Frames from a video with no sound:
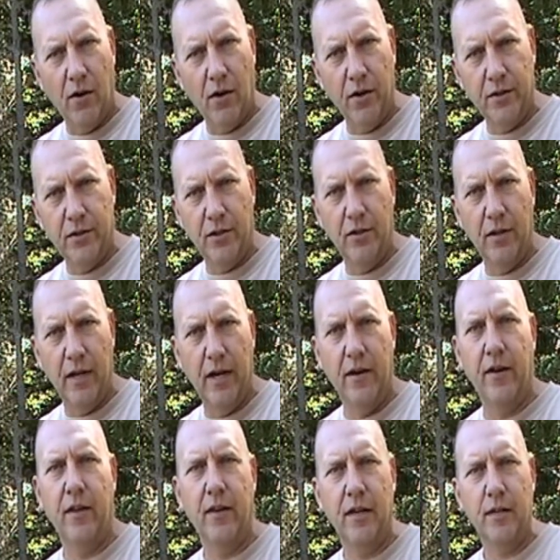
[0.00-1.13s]
onto the
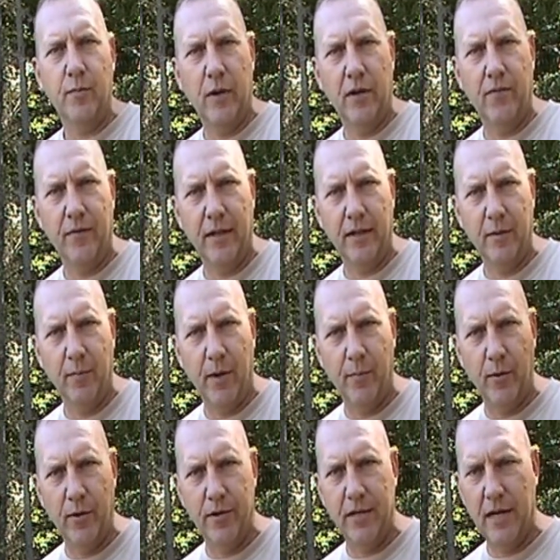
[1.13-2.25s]
area that's been affected by
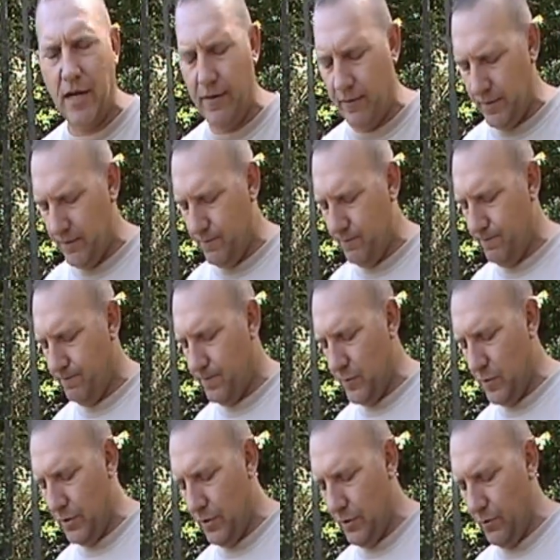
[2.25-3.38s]
poison ivy.
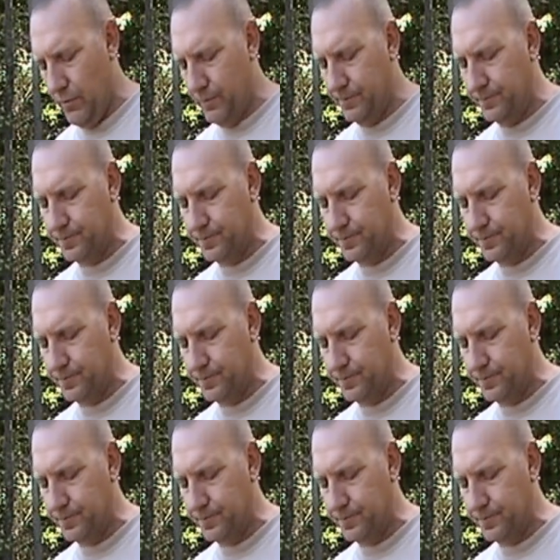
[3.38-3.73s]
So